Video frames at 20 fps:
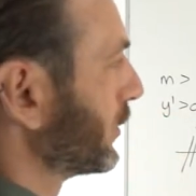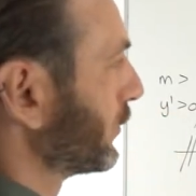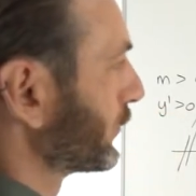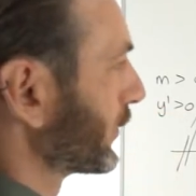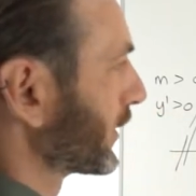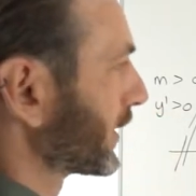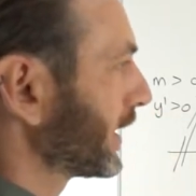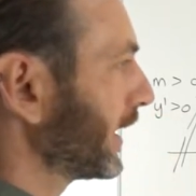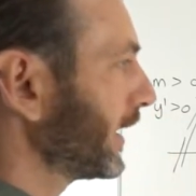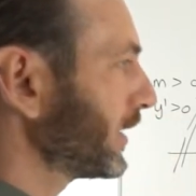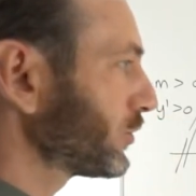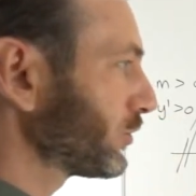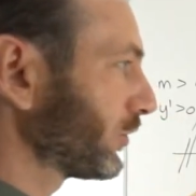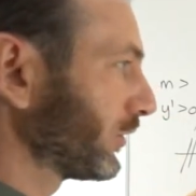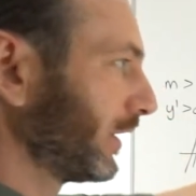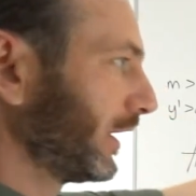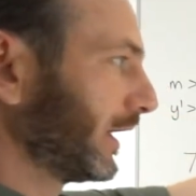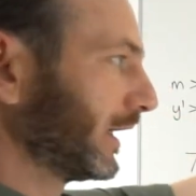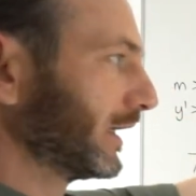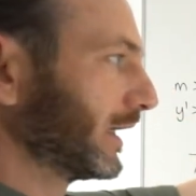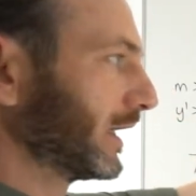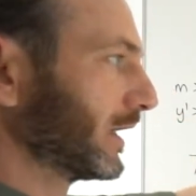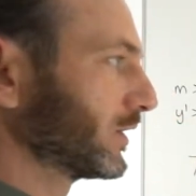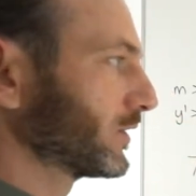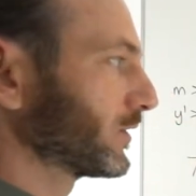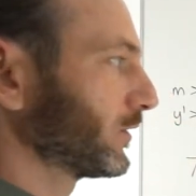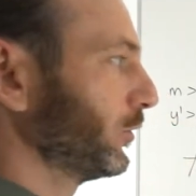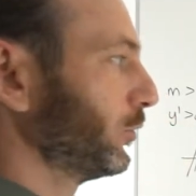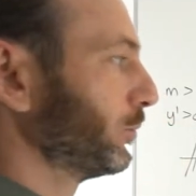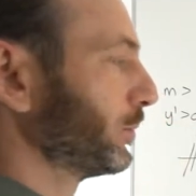of the tangent line is
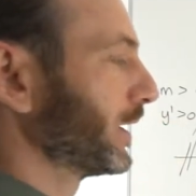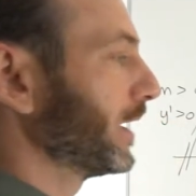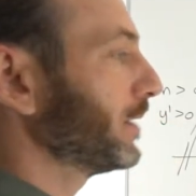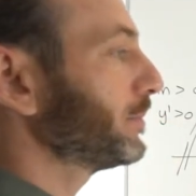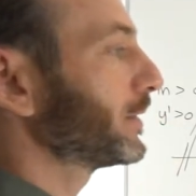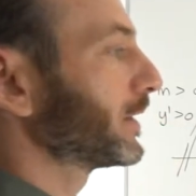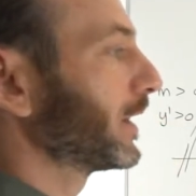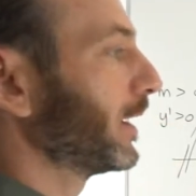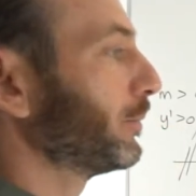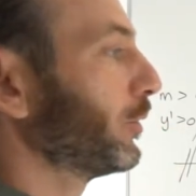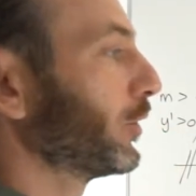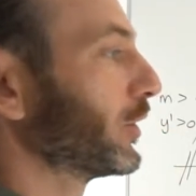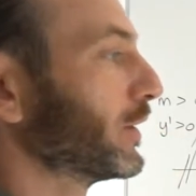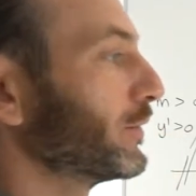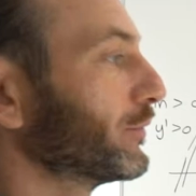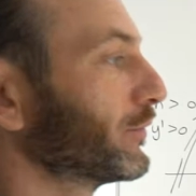sloping up at that point.